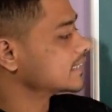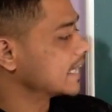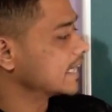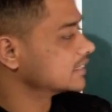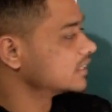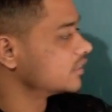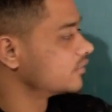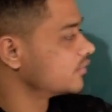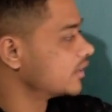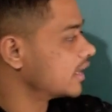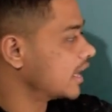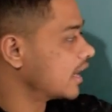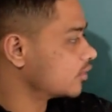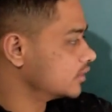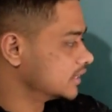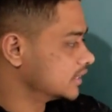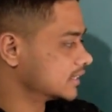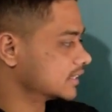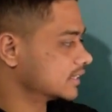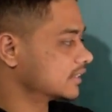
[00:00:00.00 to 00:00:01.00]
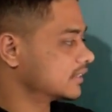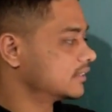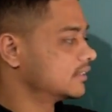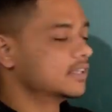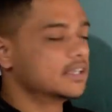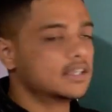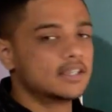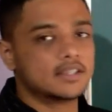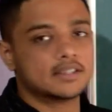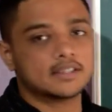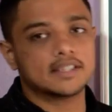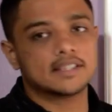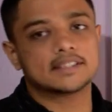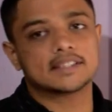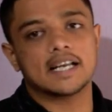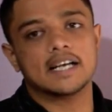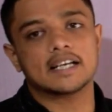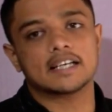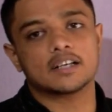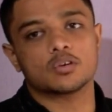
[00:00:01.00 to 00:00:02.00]
acid will have this
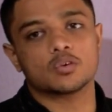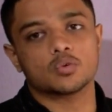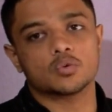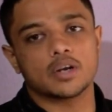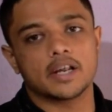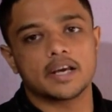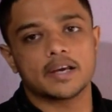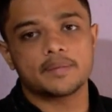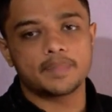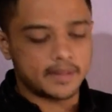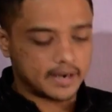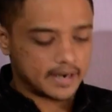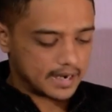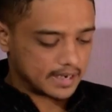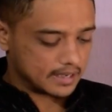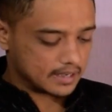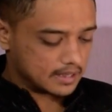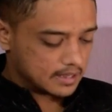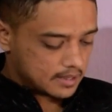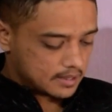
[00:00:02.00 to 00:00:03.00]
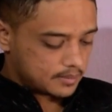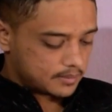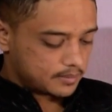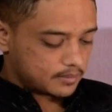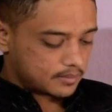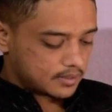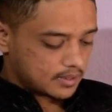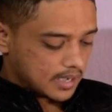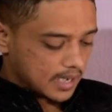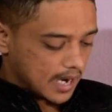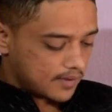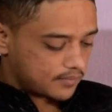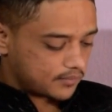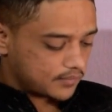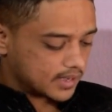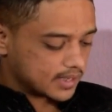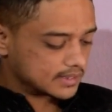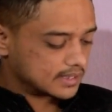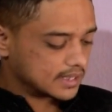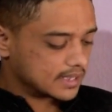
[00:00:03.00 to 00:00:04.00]
skeleton only, right? And
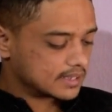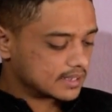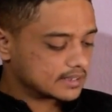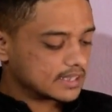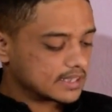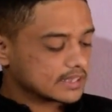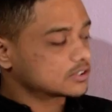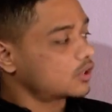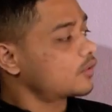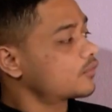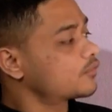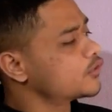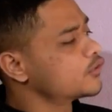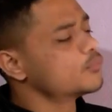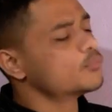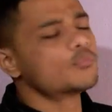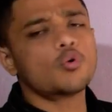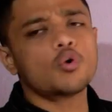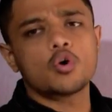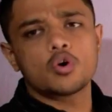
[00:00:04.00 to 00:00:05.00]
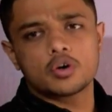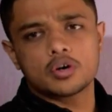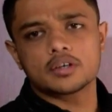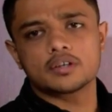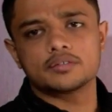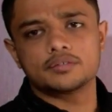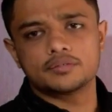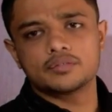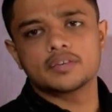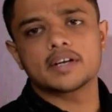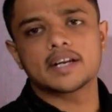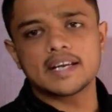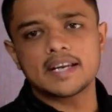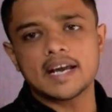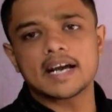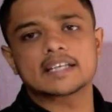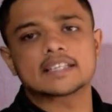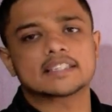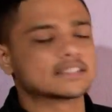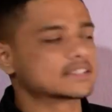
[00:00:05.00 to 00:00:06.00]
further they saw few more
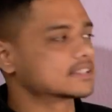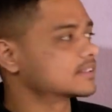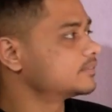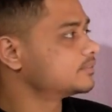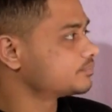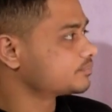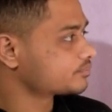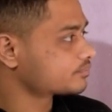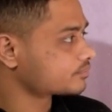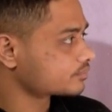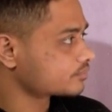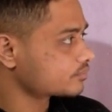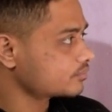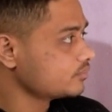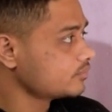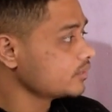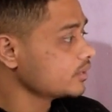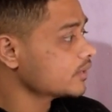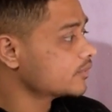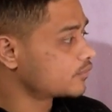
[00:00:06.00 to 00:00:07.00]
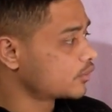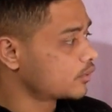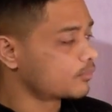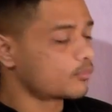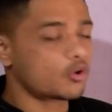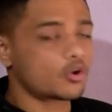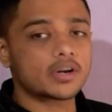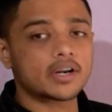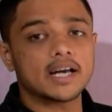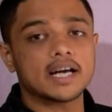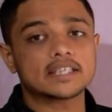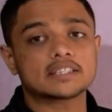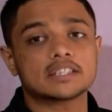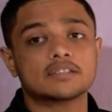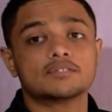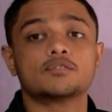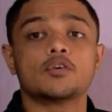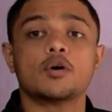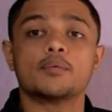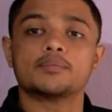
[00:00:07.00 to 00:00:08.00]
reactions. From
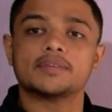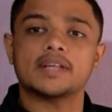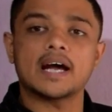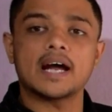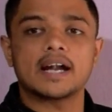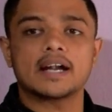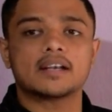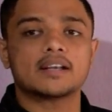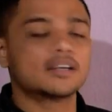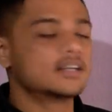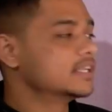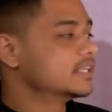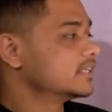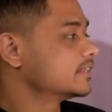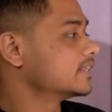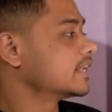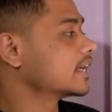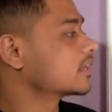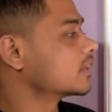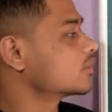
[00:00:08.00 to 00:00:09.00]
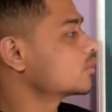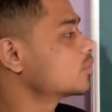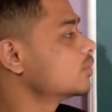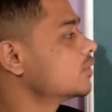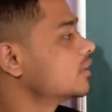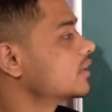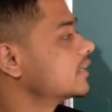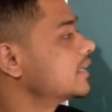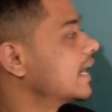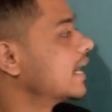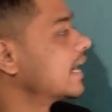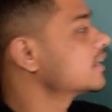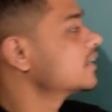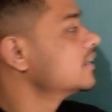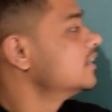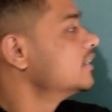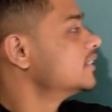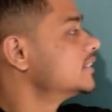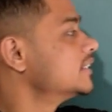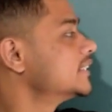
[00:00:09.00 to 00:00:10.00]
that they concluded
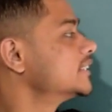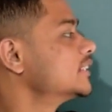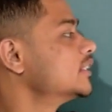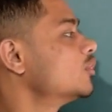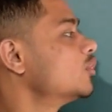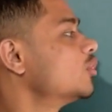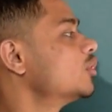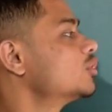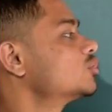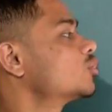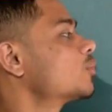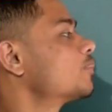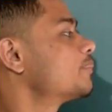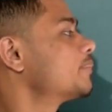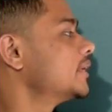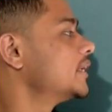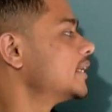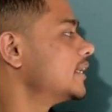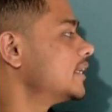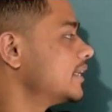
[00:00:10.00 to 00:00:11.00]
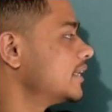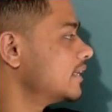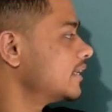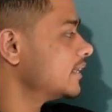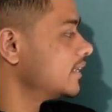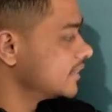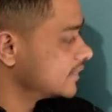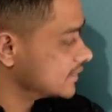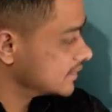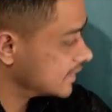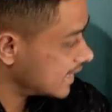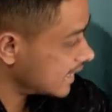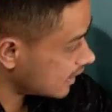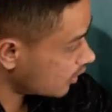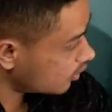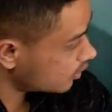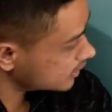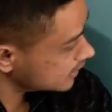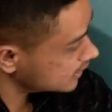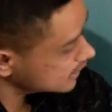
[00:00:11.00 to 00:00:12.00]
that this COH group is there
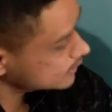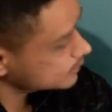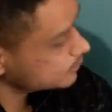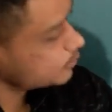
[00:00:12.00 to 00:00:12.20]
on this